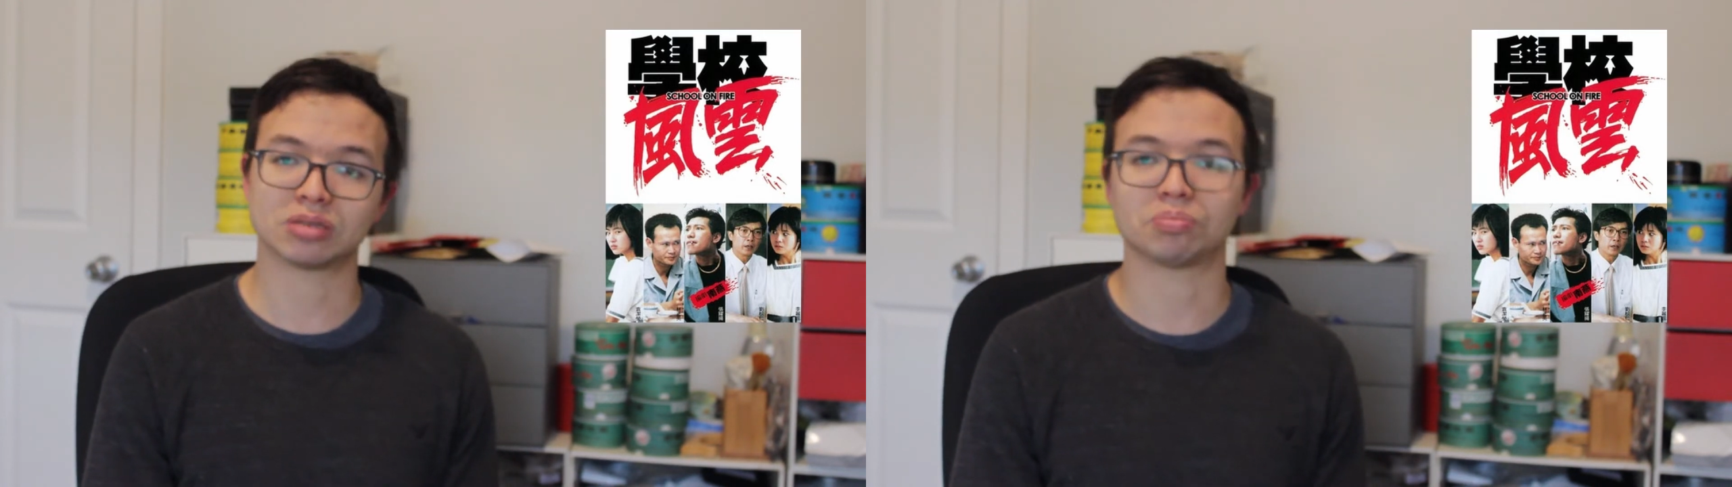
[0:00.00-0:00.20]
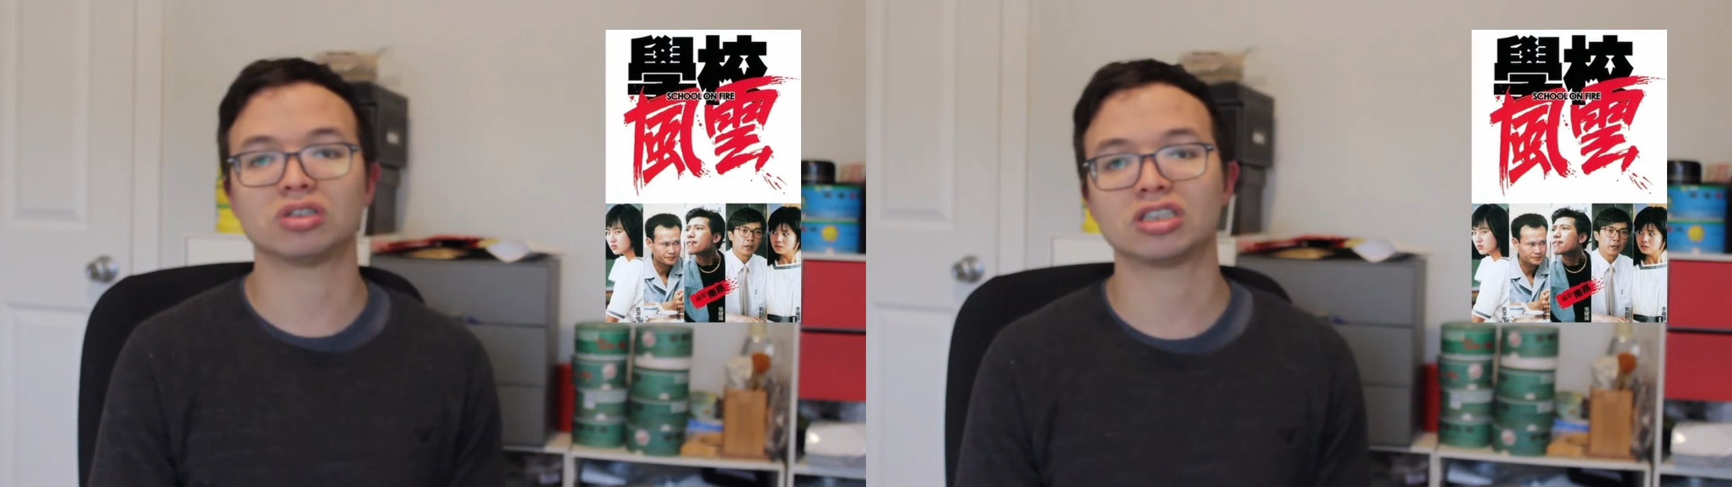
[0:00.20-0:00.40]

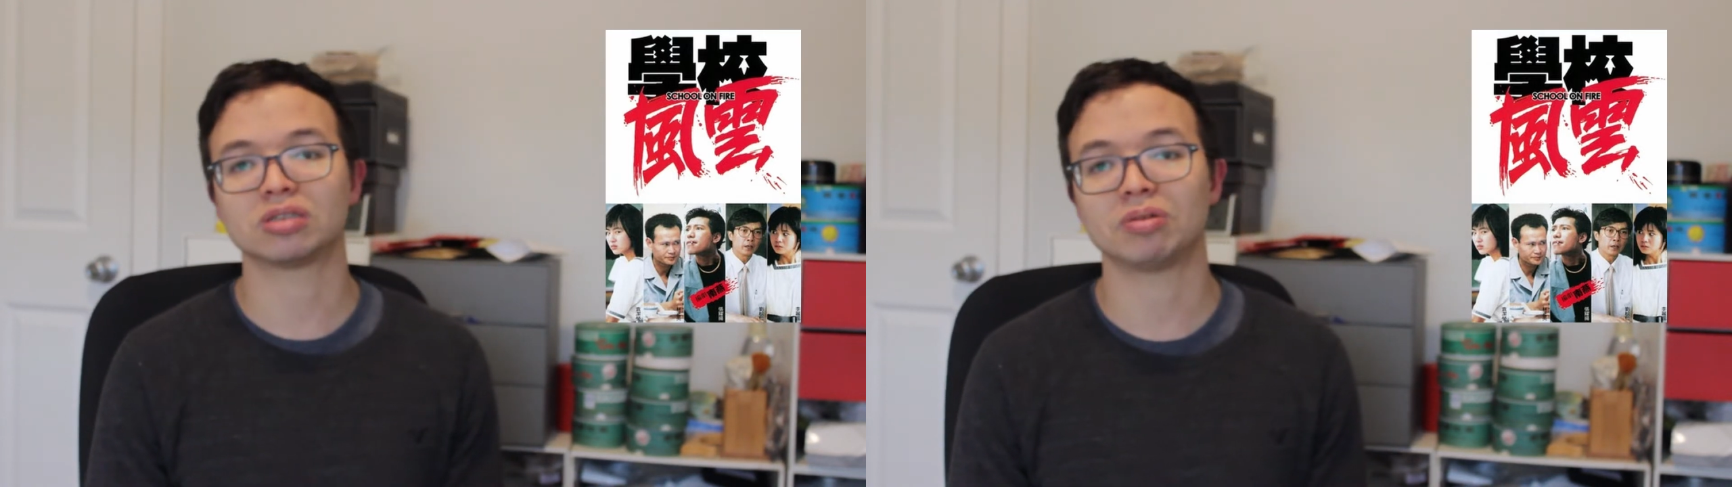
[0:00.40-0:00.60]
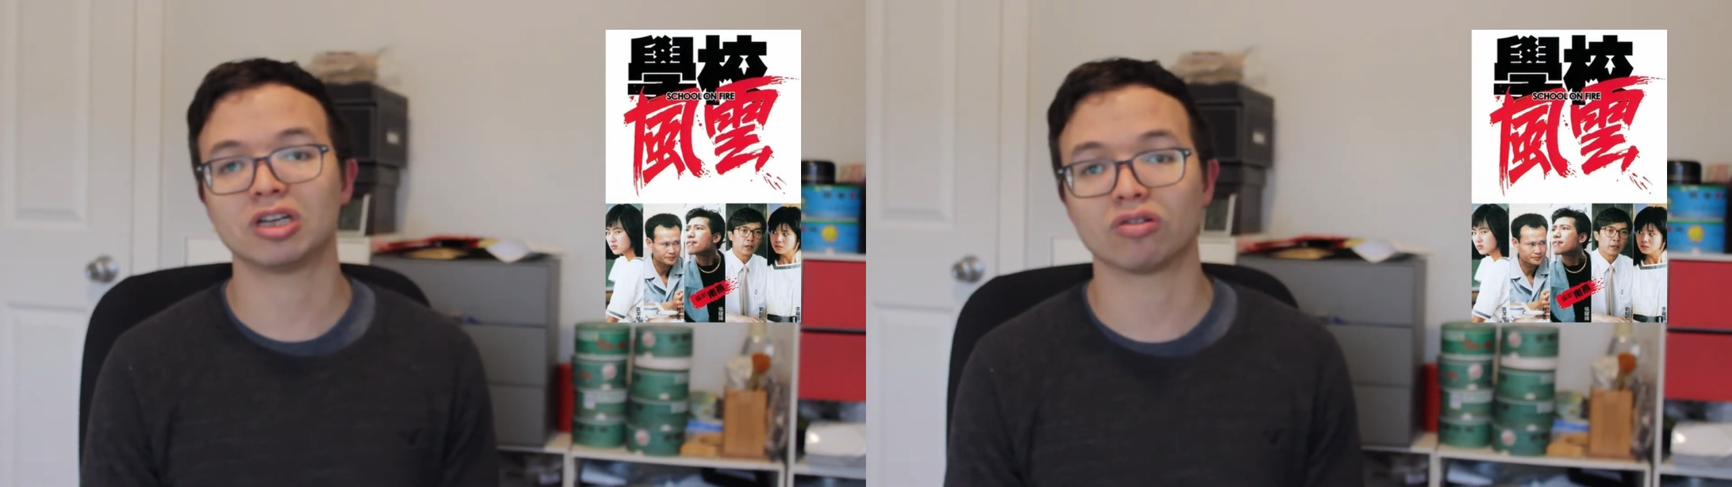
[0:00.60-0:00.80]

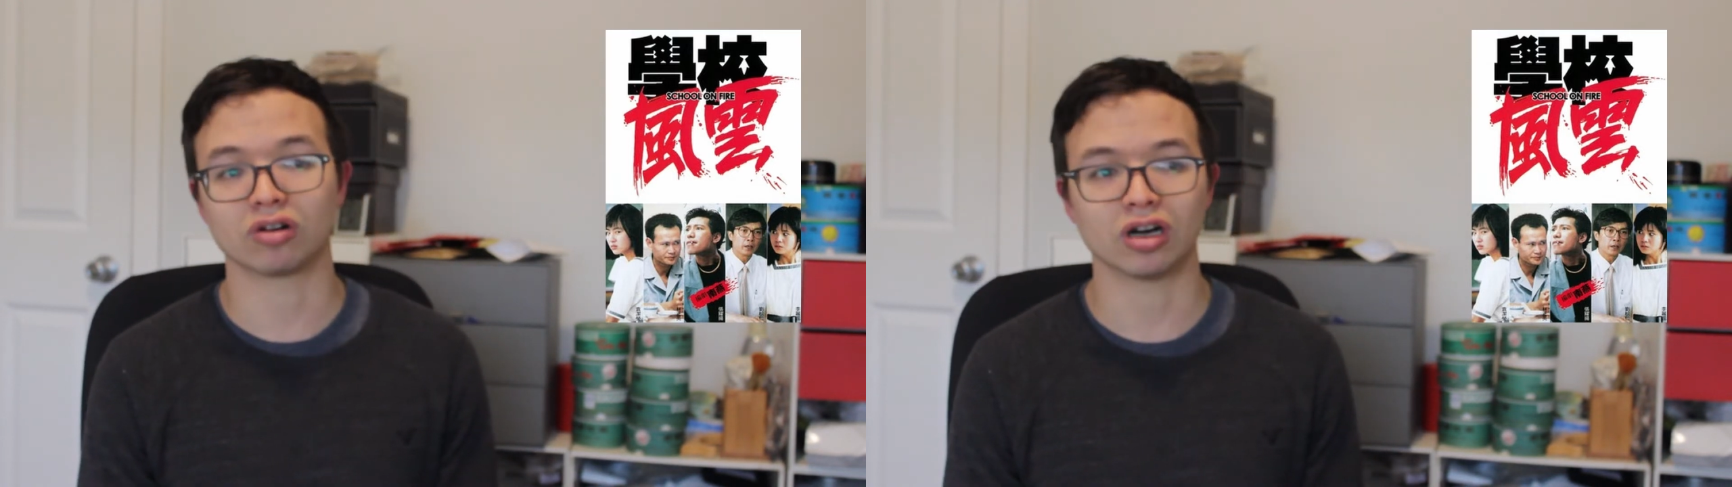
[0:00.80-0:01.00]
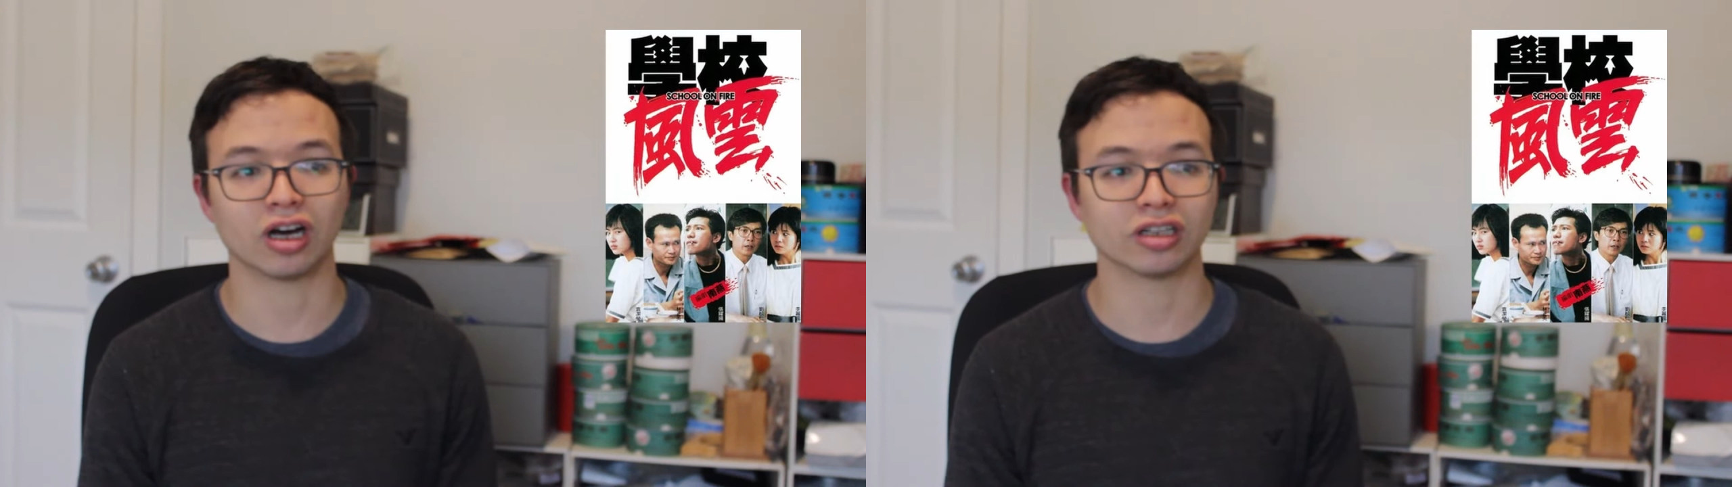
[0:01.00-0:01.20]
participant or
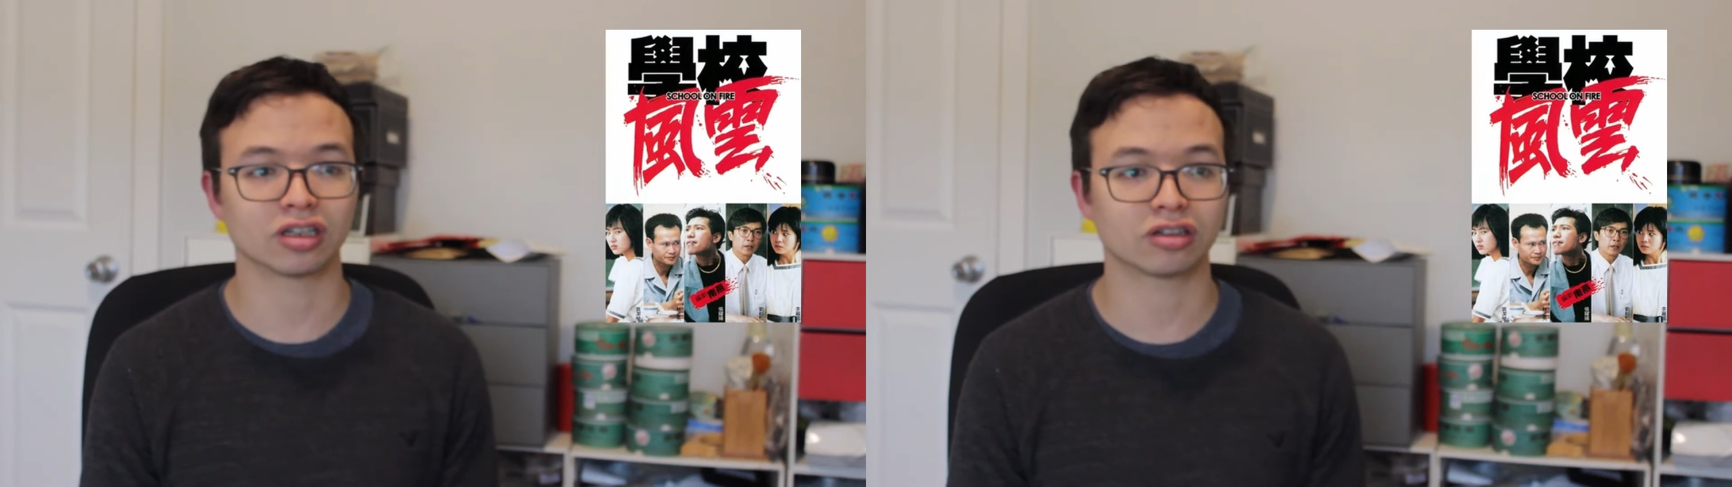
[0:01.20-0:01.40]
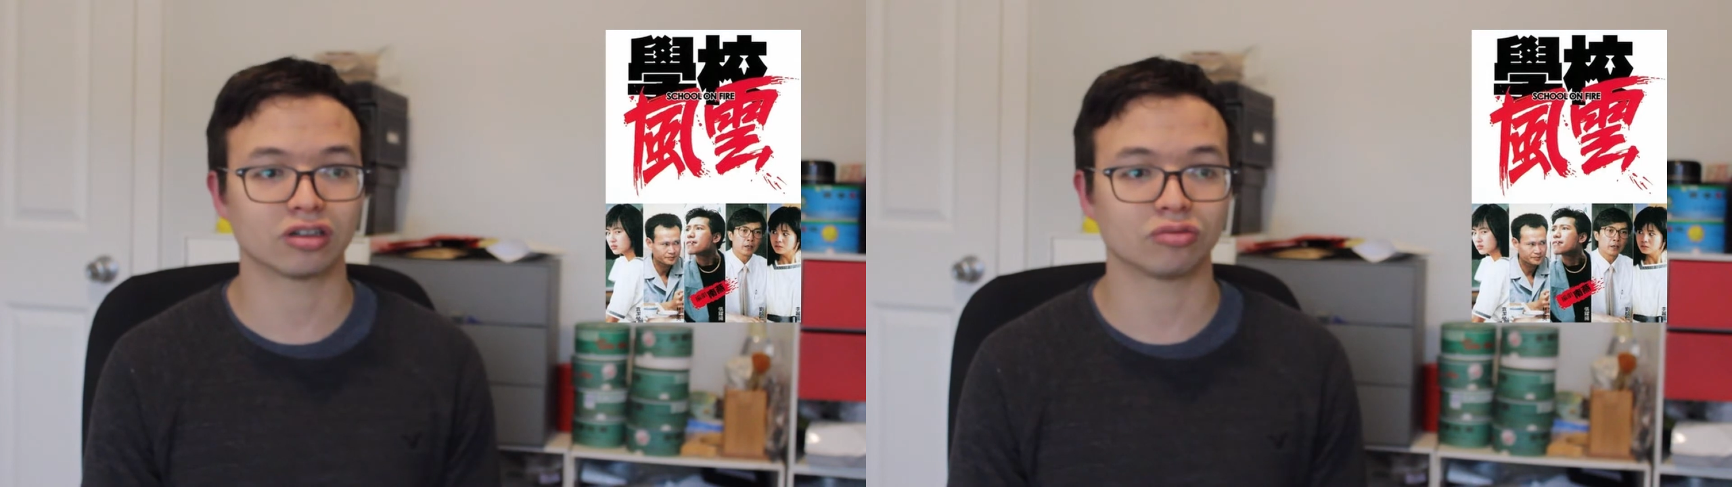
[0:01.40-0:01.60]
an
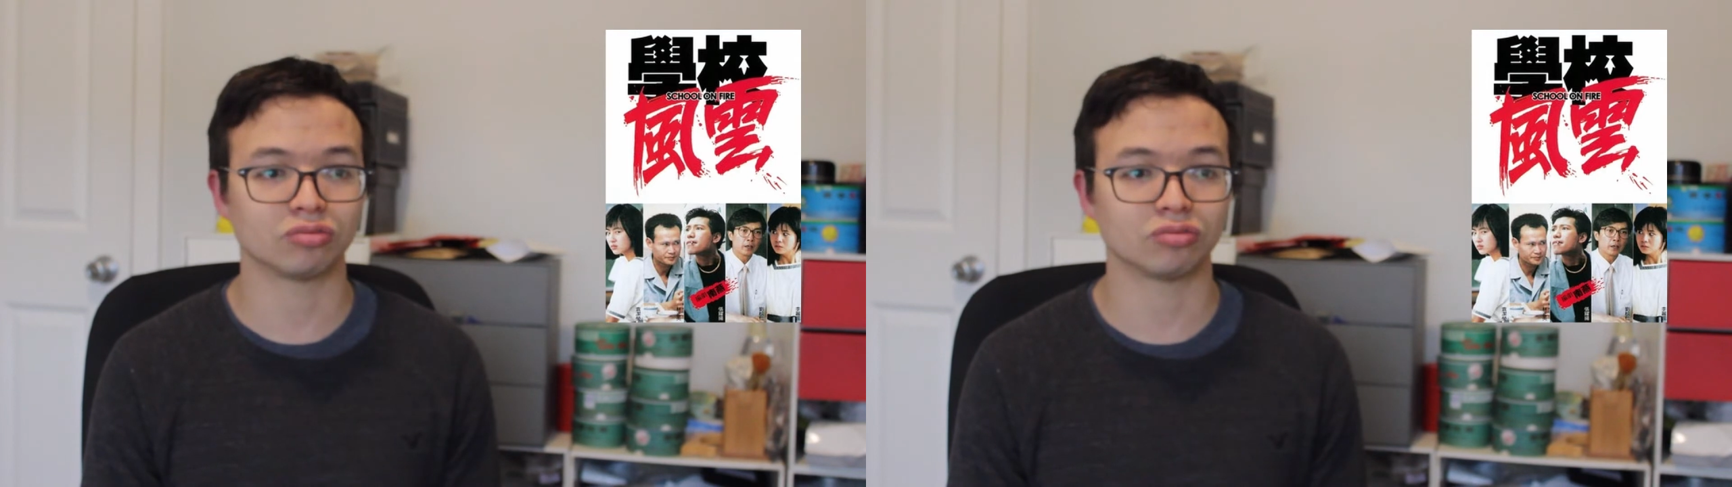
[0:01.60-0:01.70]
onlooker.